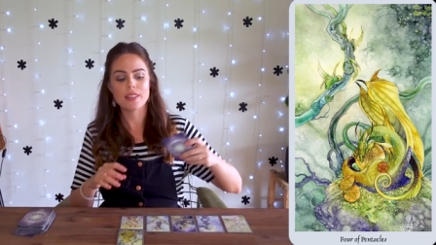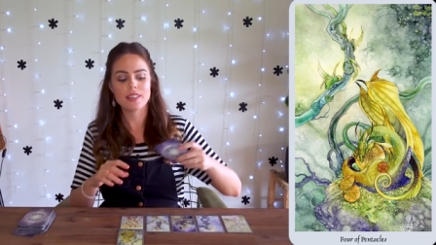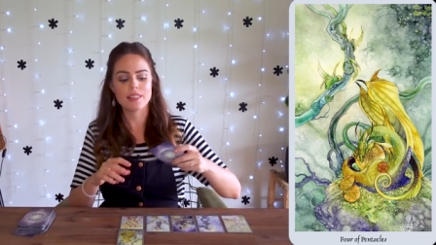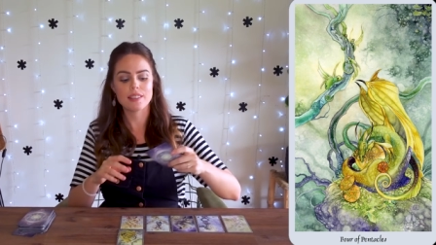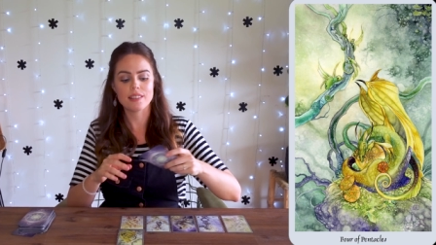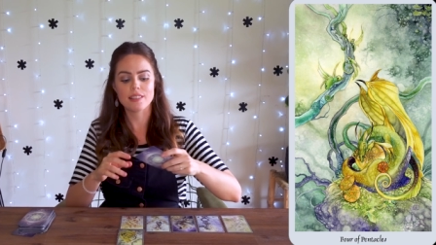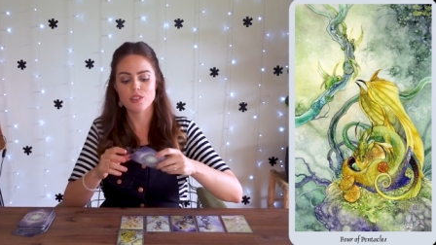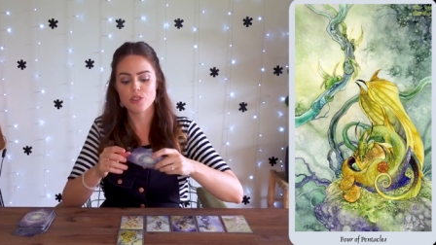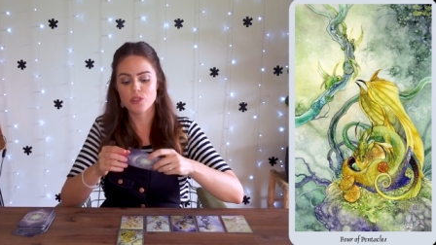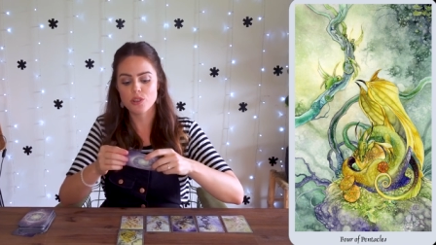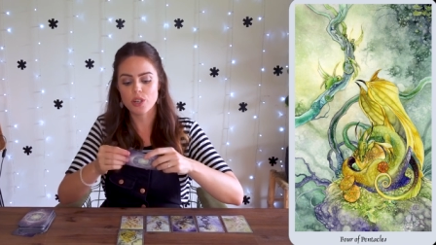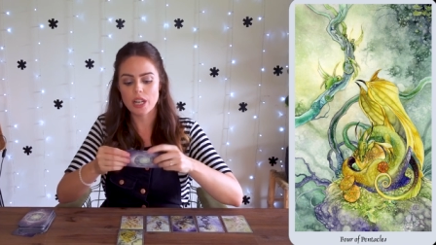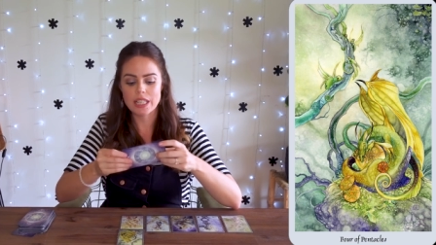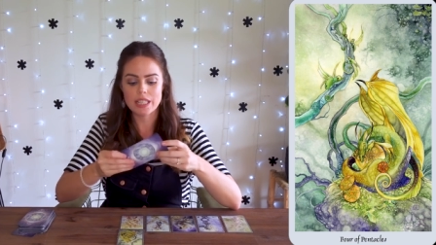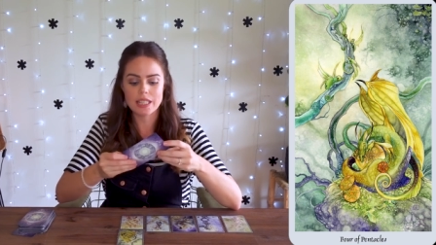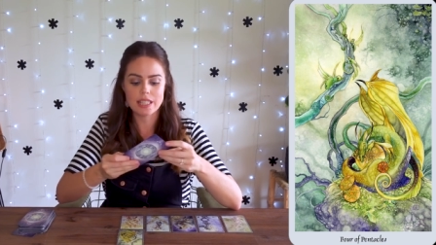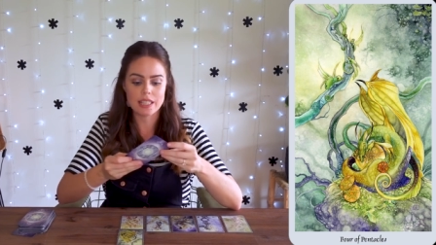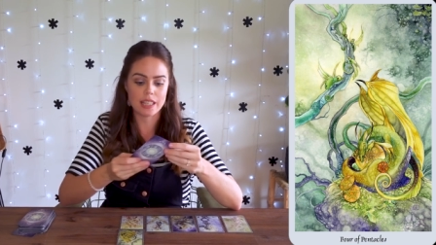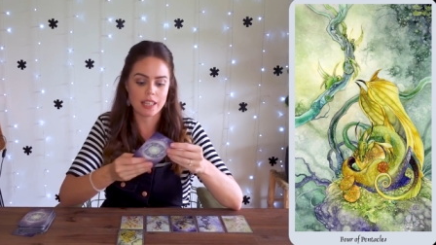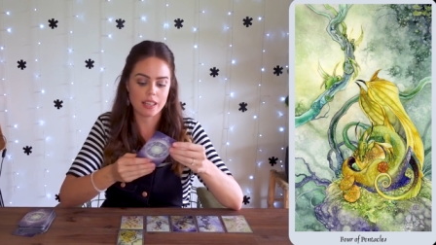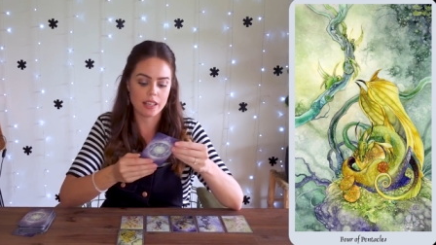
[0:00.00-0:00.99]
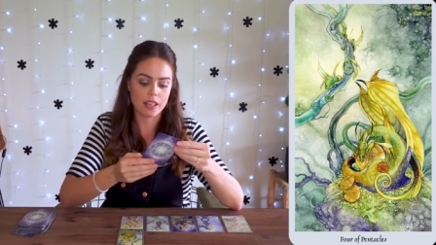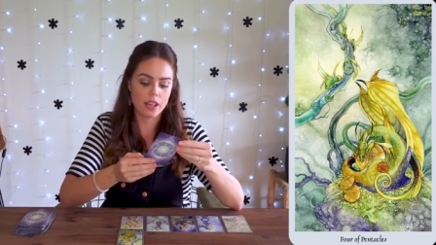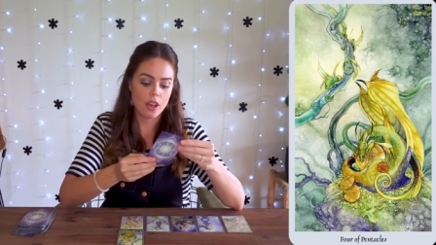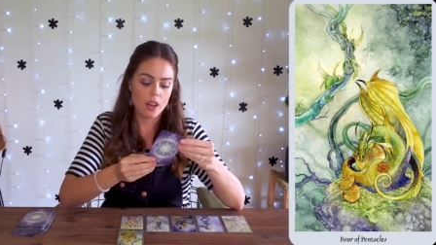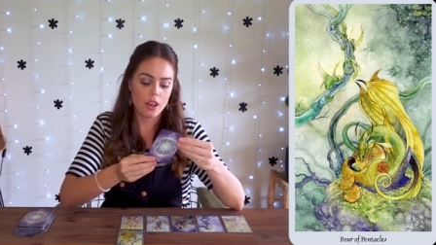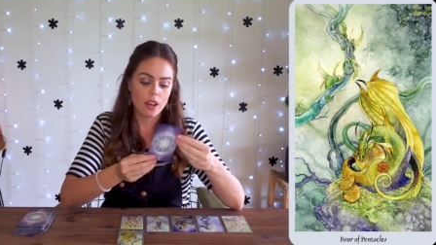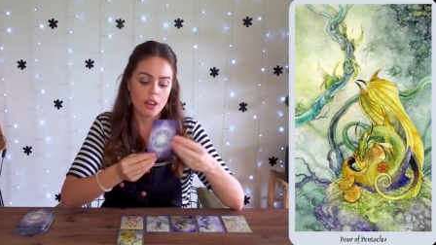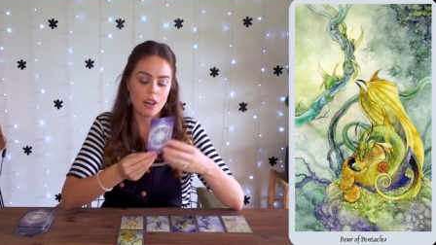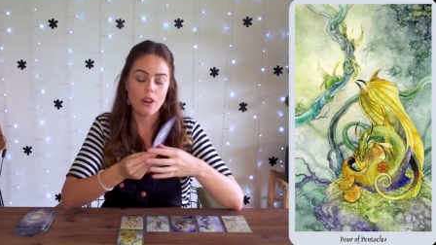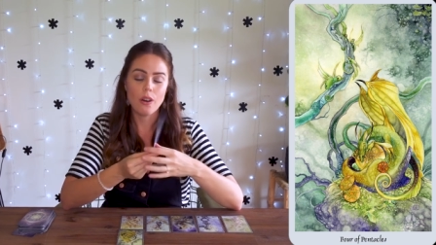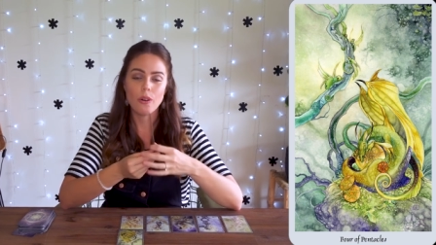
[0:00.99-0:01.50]
This is trusting.
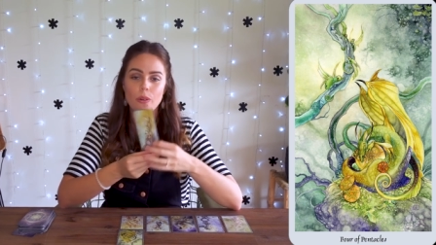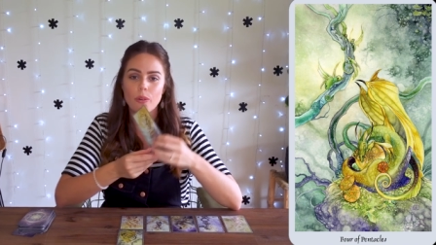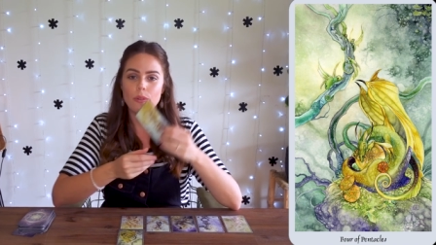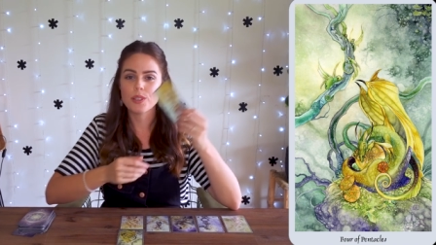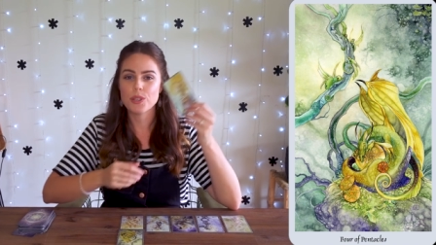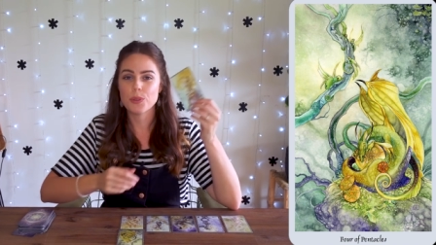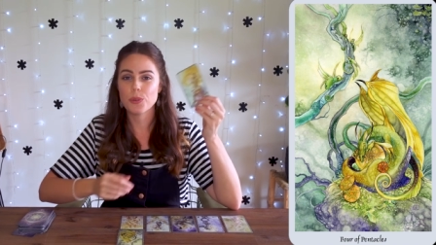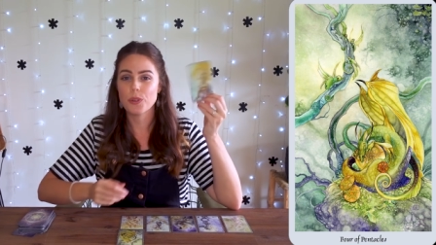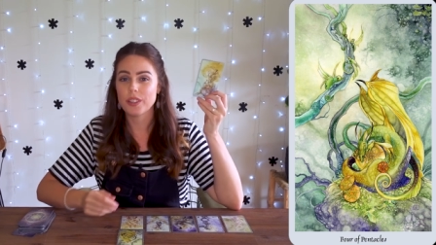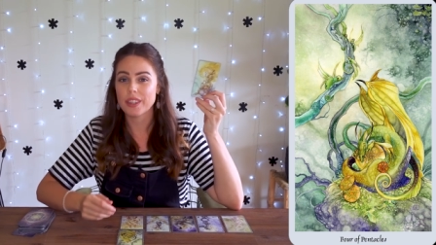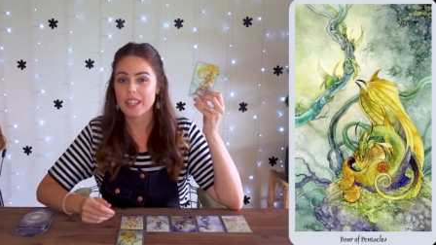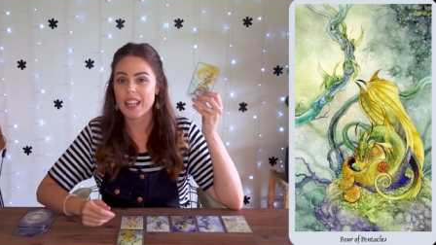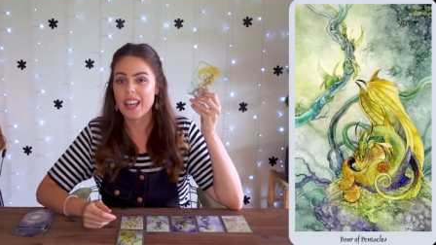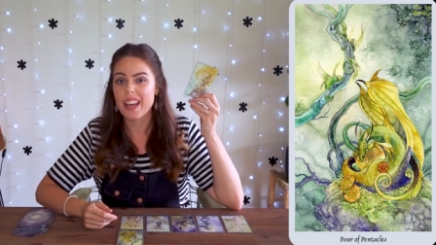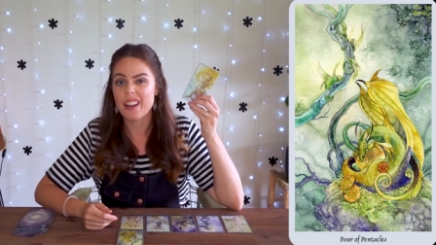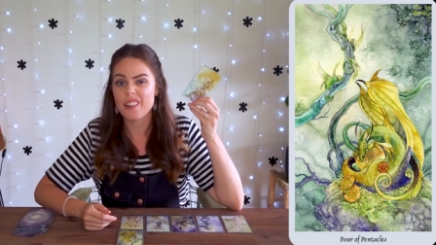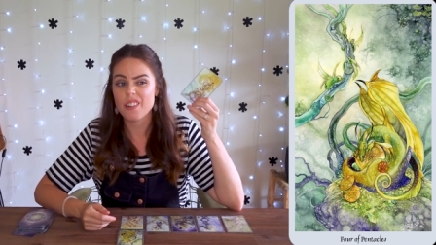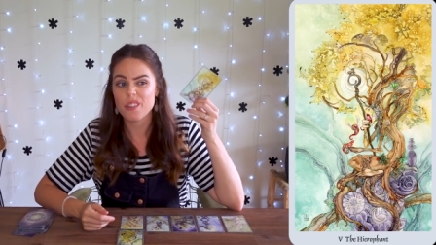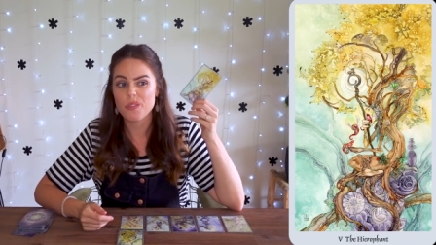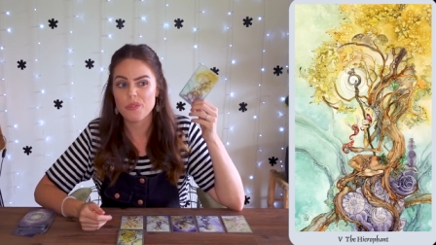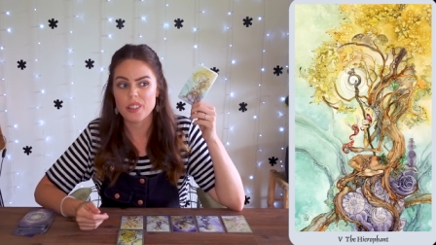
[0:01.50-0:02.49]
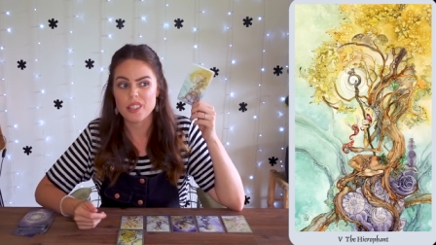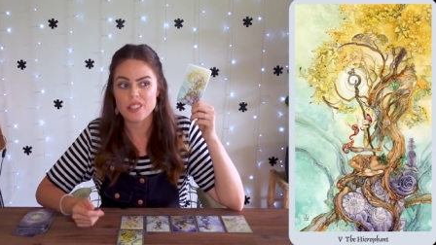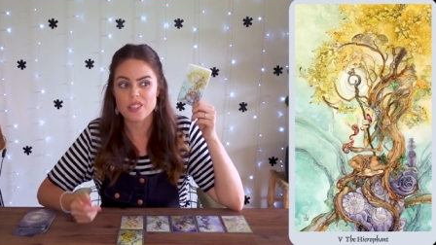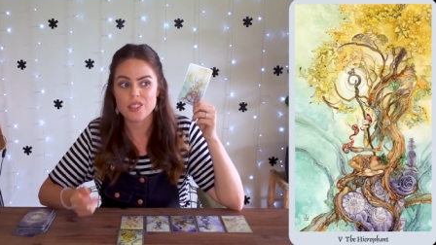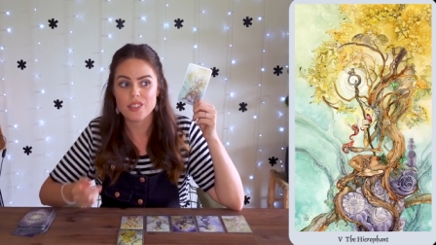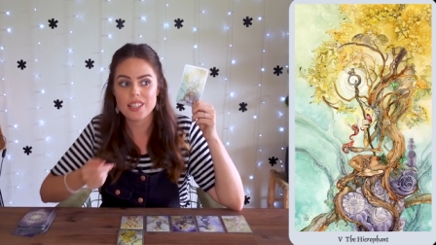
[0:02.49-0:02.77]
Oh, so we've got the Hierophant.